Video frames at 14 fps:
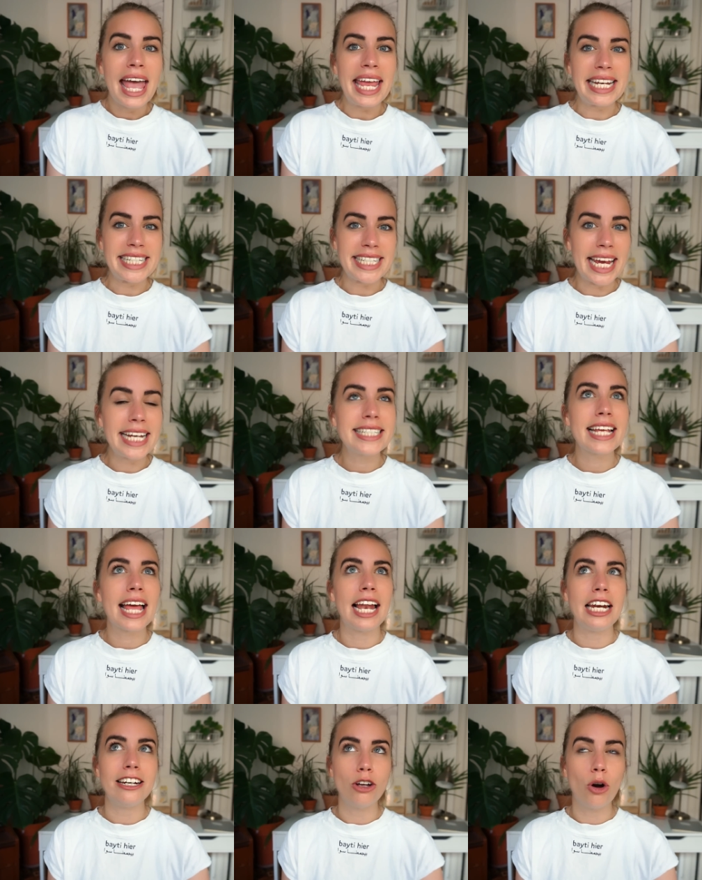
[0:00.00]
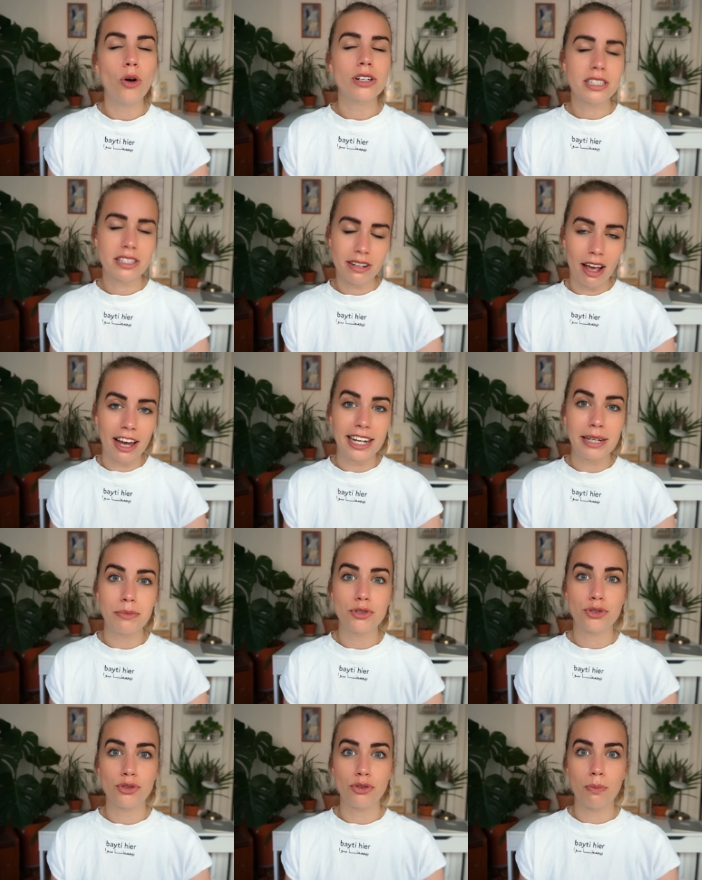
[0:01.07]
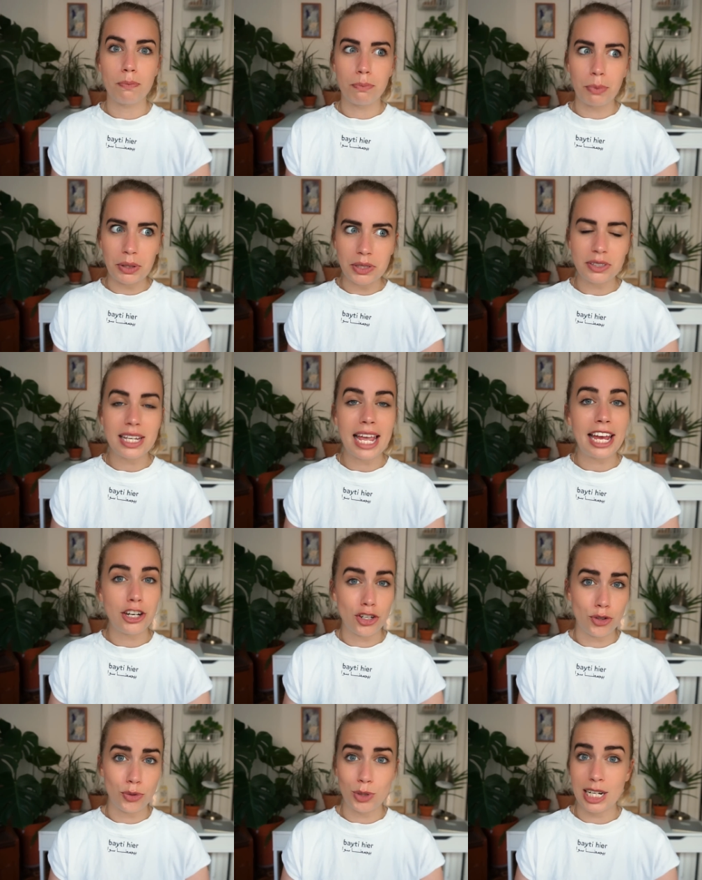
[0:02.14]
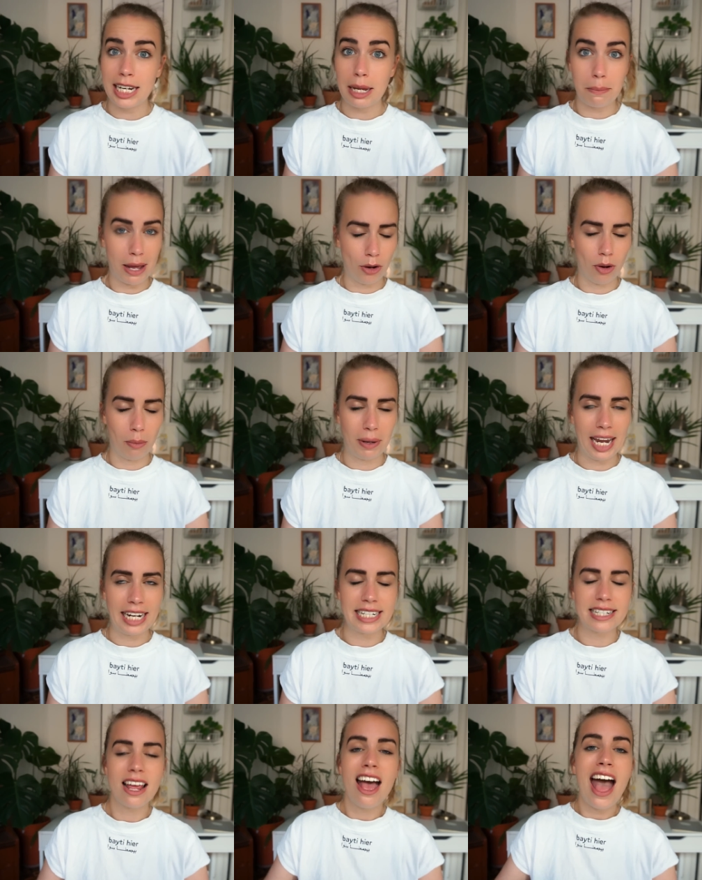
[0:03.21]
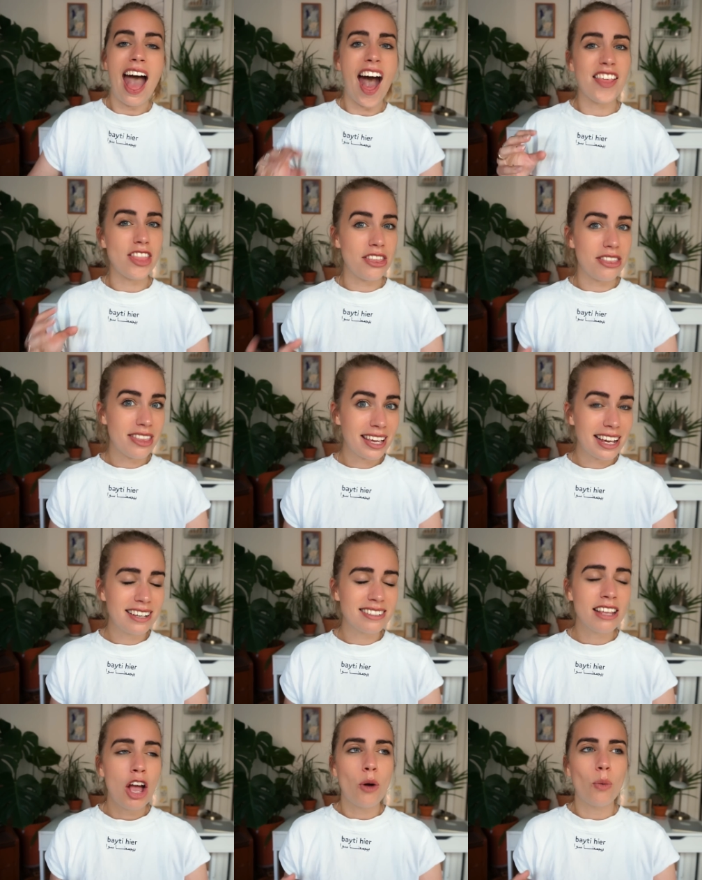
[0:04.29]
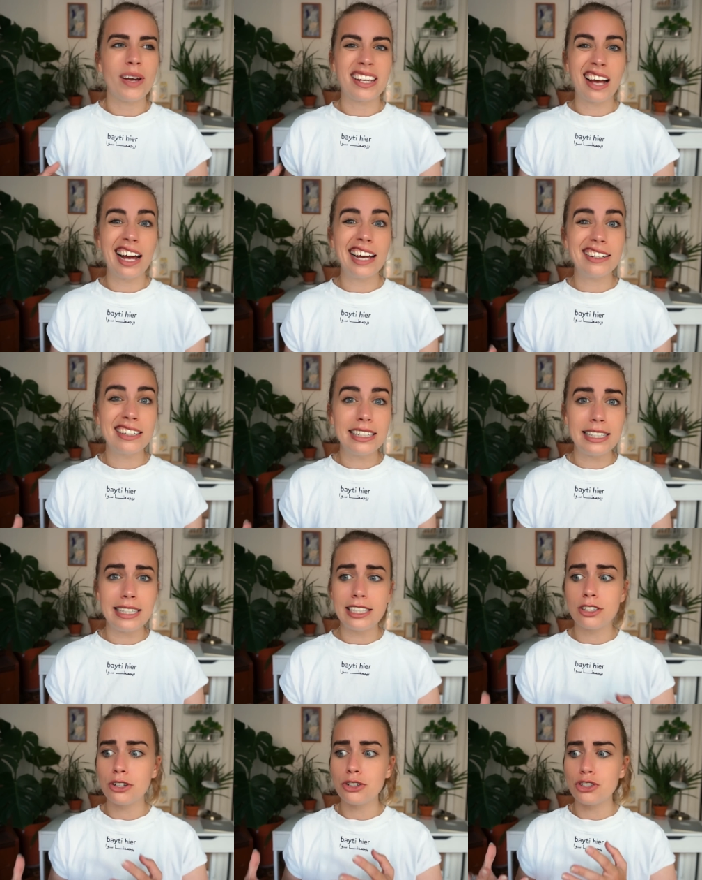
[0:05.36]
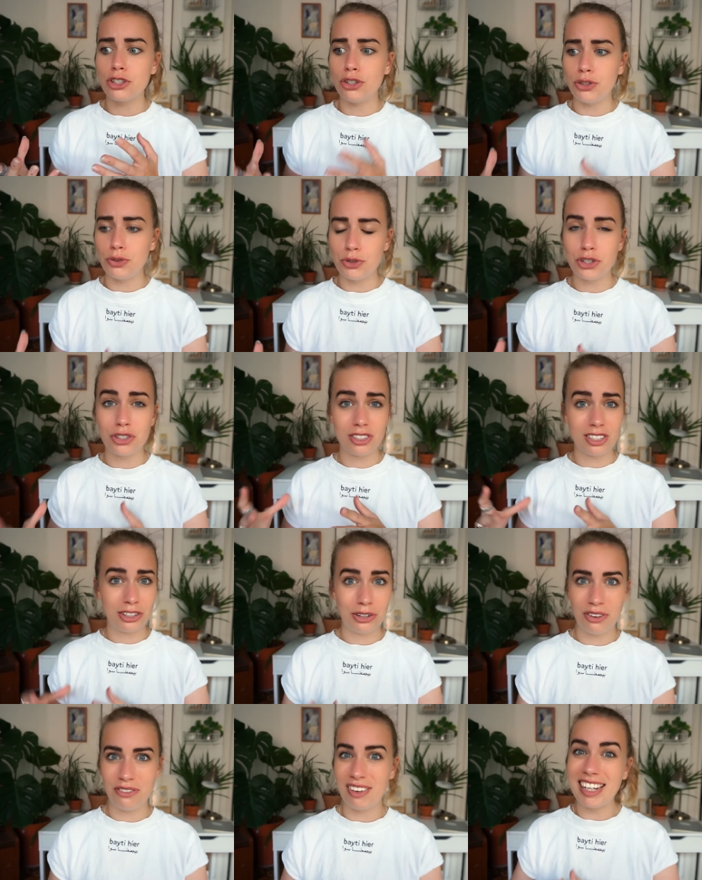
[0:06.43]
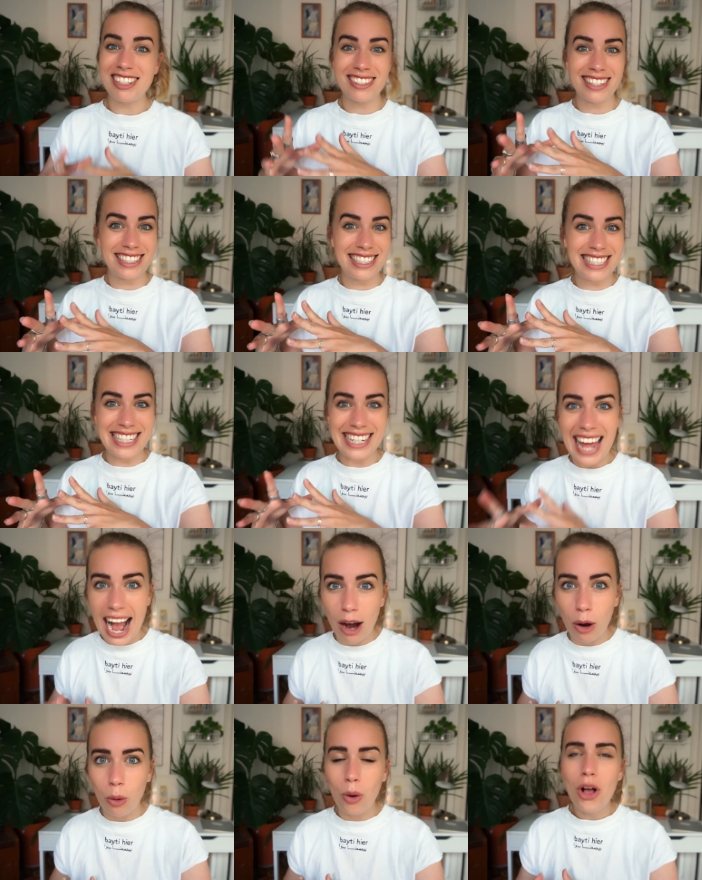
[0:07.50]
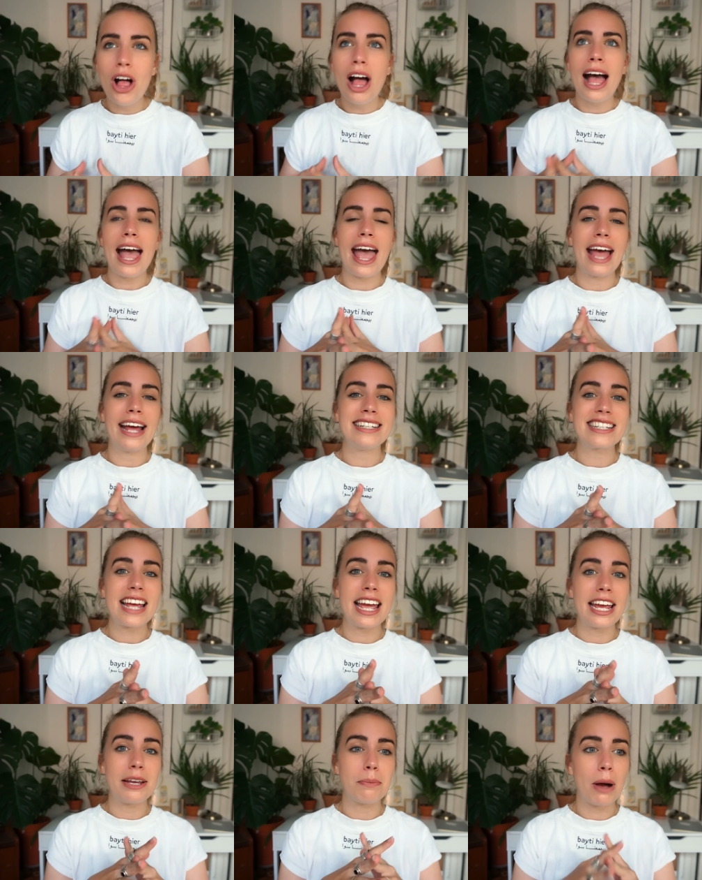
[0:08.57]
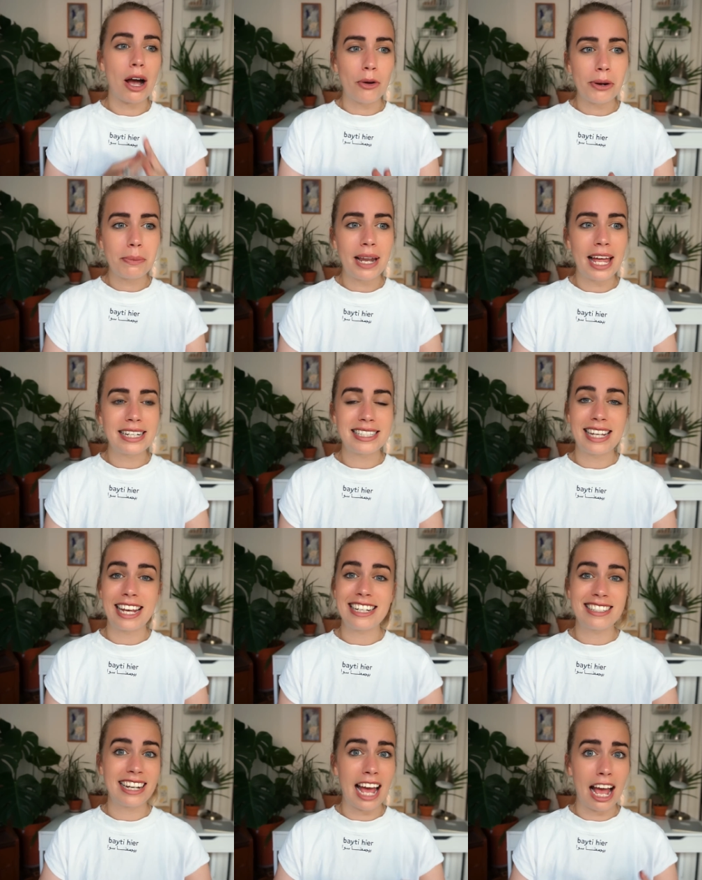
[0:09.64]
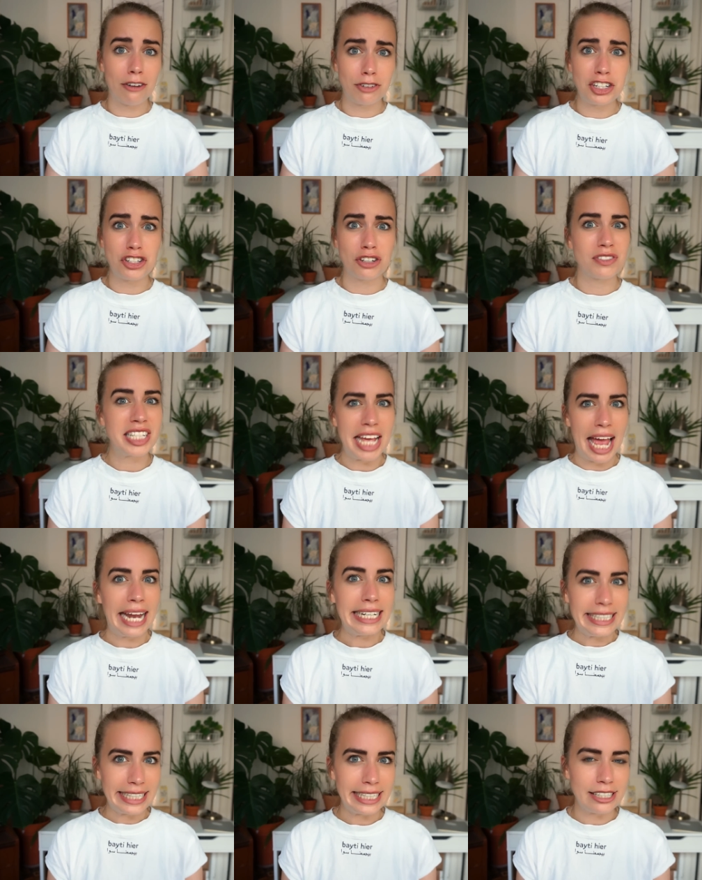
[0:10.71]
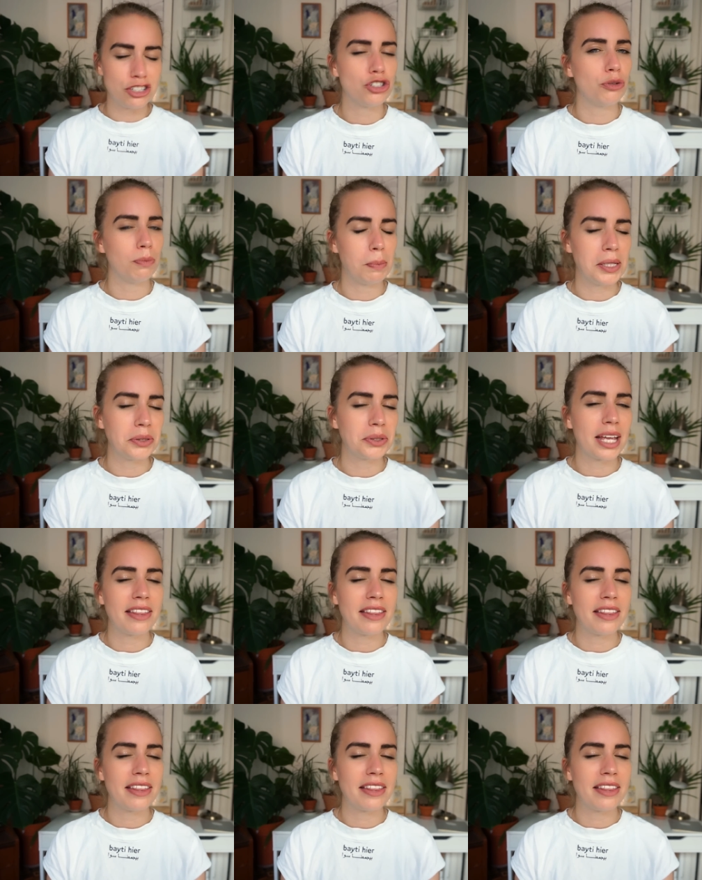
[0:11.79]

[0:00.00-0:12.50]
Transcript: It takes a long time to build a nuclear power plant. And the thing is, we kind of need solutions and innovations now. And a power plant takes an average of 10 years to build.